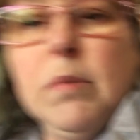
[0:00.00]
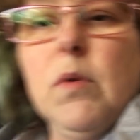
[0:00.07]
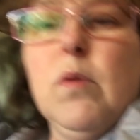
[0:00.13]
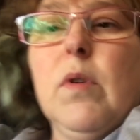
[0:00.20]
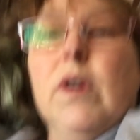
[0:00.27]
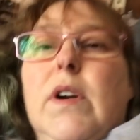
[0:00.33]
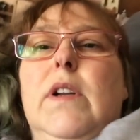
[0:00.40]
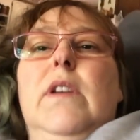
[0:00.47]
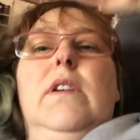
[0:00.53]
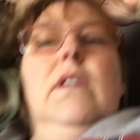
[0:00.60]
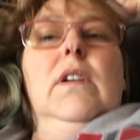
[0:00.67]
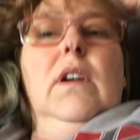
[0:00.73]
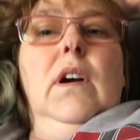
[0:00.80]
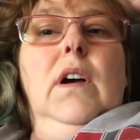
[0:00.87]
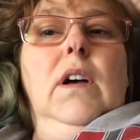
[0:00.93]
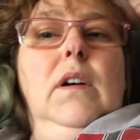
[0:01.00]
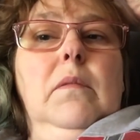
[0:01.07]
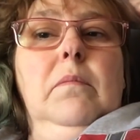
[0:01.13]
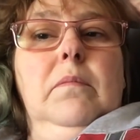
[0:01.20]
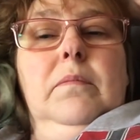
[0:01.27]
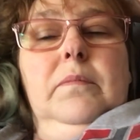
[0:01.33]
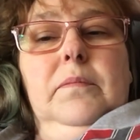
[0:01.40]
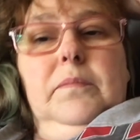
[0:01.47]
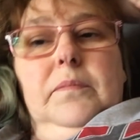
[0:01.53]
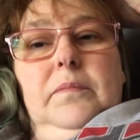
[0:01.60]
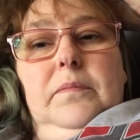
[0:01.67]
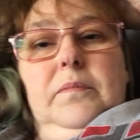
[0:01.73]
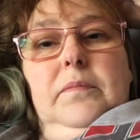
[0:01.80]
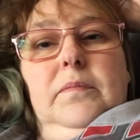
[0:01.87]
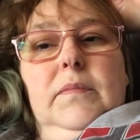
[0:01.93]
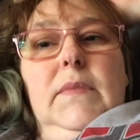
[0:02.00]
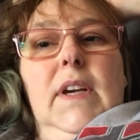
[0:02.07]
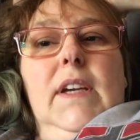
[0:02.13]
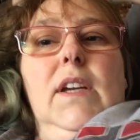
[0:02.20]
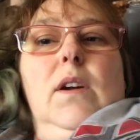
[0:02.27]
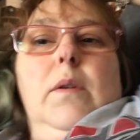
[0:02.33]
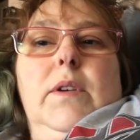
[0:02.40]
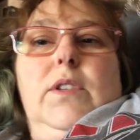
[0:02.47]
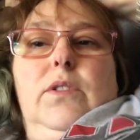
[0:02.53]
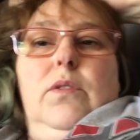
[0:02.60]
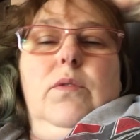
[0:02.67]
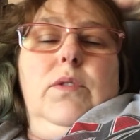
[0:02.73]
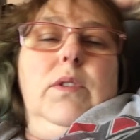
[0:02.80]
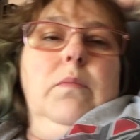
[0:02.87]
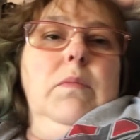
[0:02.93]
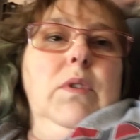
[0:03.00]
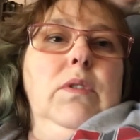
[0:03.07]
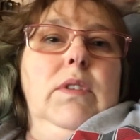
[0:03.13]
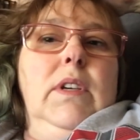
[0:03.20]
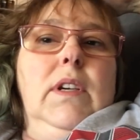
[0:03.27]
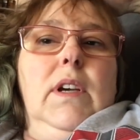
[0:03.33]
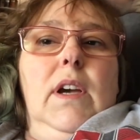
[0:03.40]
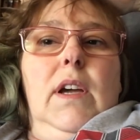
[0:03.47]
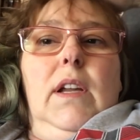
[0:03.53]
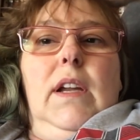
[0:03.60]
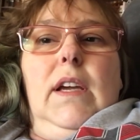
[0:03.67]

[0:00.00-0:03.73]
bored. Um, I can always throw some music on.